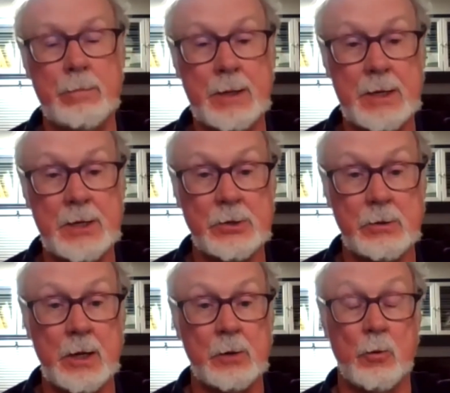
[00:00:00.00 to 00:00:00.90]

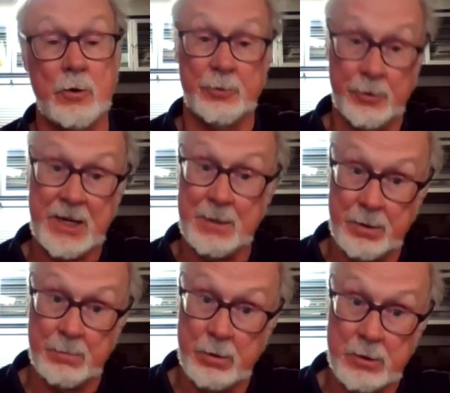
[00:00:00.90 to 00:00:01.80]
Meade's headquarters, which
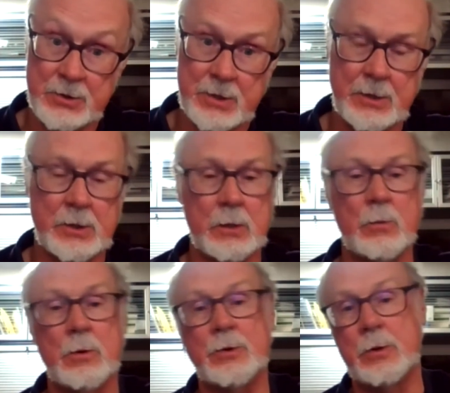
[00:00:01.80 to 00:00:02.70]
had been Burnside's
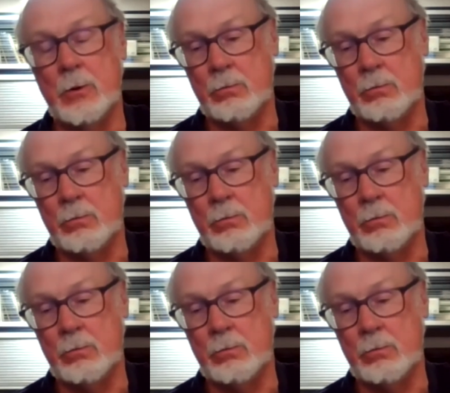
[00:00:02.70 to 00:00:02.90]
headquarters,